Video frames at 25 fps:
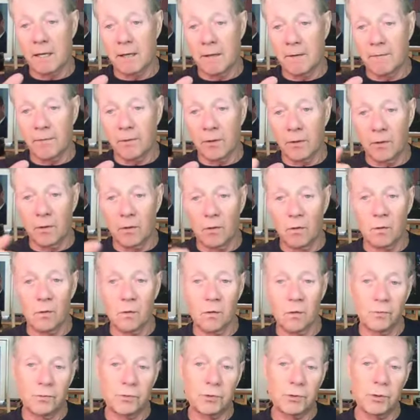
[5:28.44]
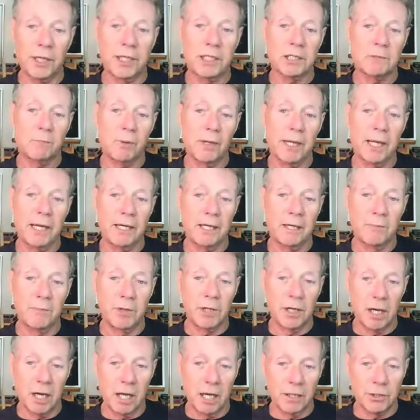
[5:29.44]
the whole transplant
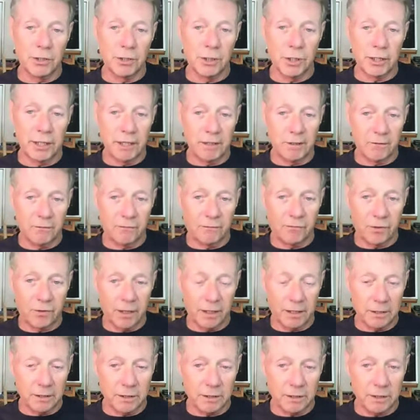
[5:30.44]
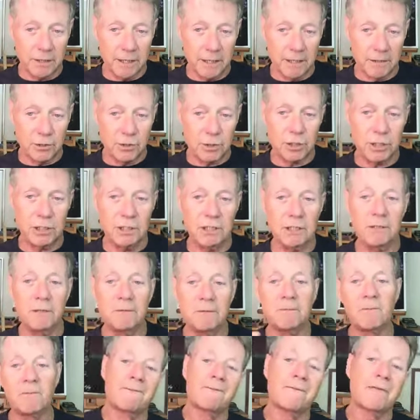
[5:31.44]
immunology end of things, and
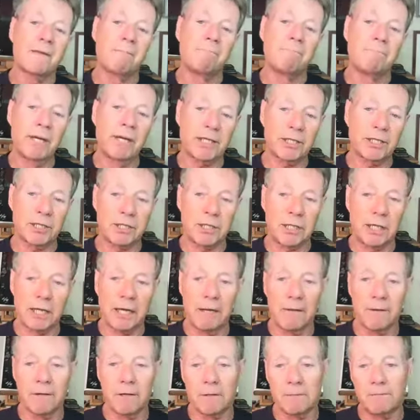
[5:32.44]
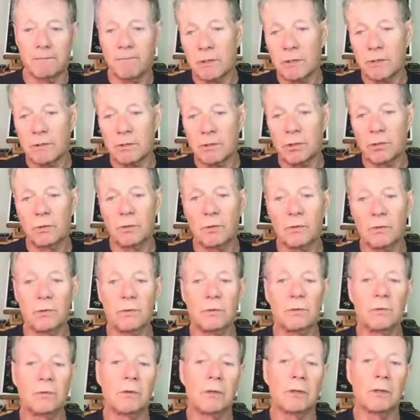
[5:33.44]
she mixed together
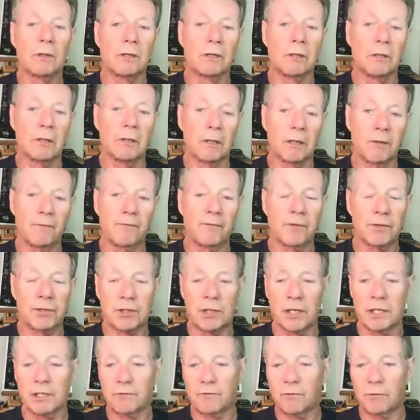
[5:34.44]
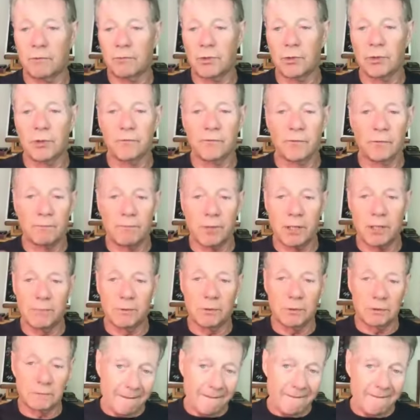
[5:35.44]
2 lymphocytes from 2 different
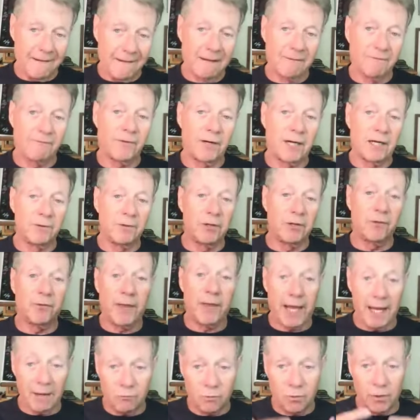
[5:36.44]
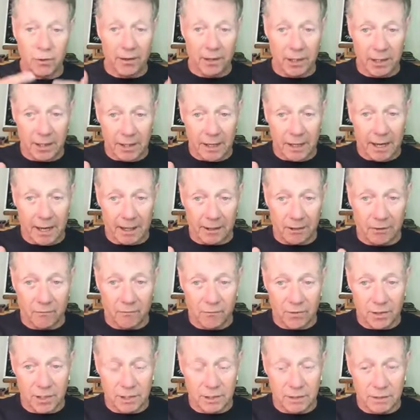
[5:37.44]
people, and found that would then
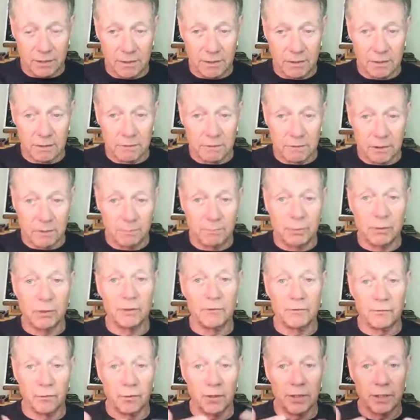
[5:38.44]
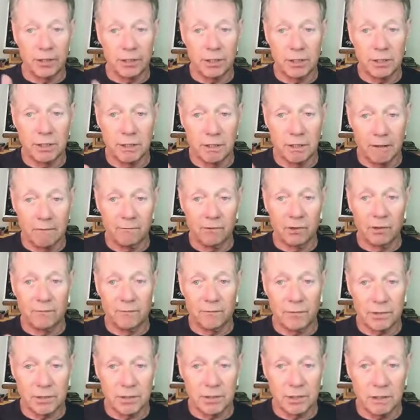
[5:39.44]
activate the proliferation of
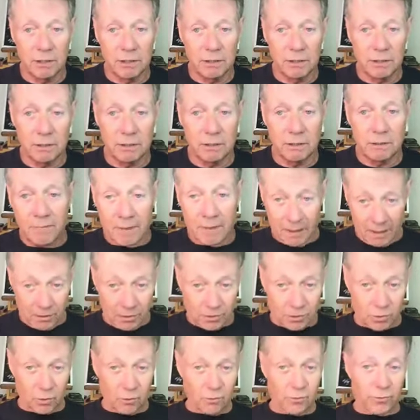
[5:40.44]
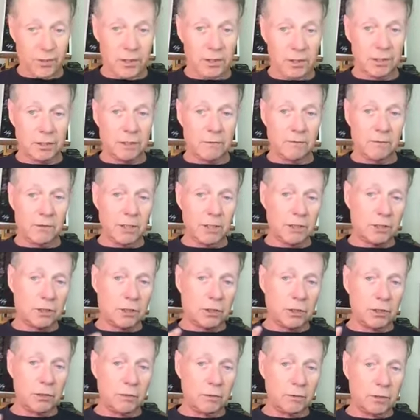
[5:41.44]
lymphocytes. So these
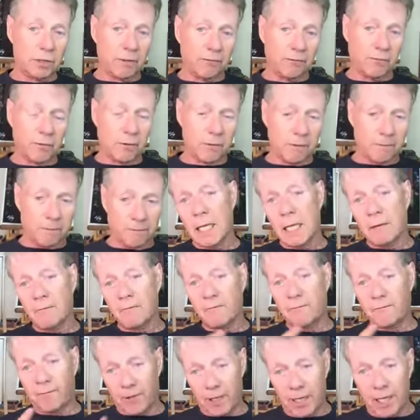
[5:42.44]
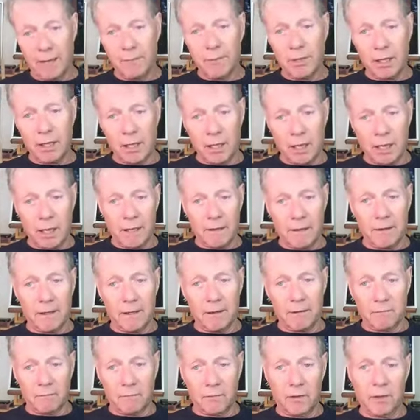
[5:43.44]
2 different phenomena
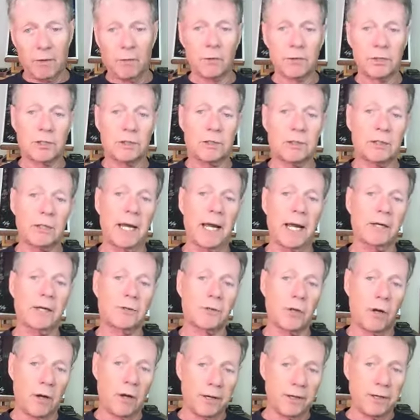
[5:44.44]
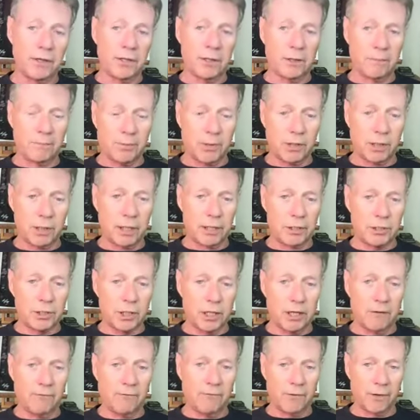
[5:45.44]
that was tacked onto the
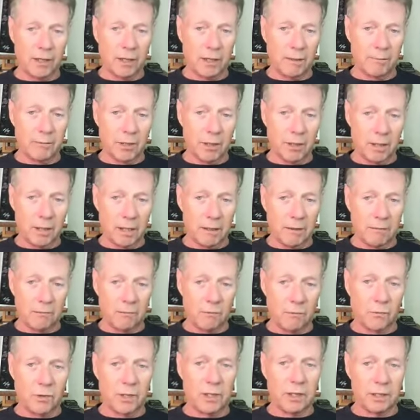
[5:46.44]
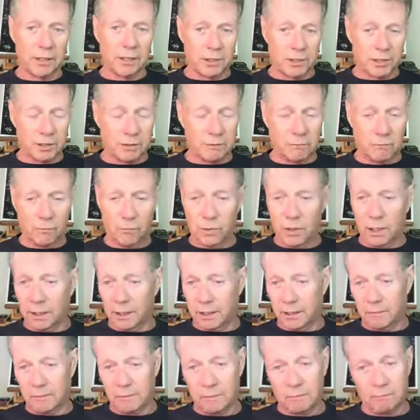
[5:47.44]
PHA phenomenon
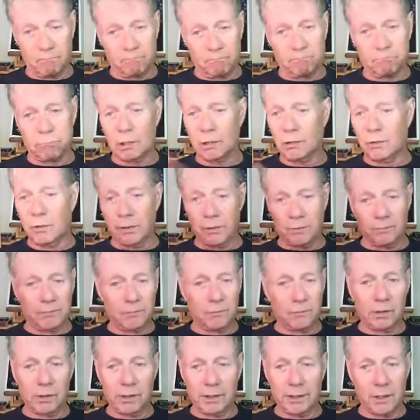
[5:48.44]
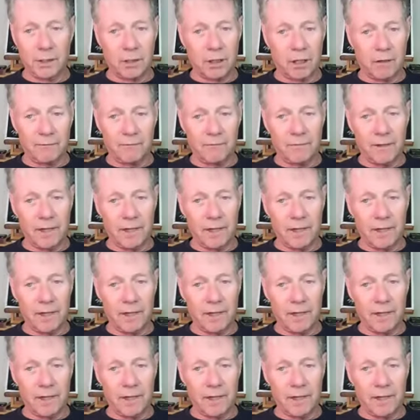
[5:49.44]
really blew the lid off.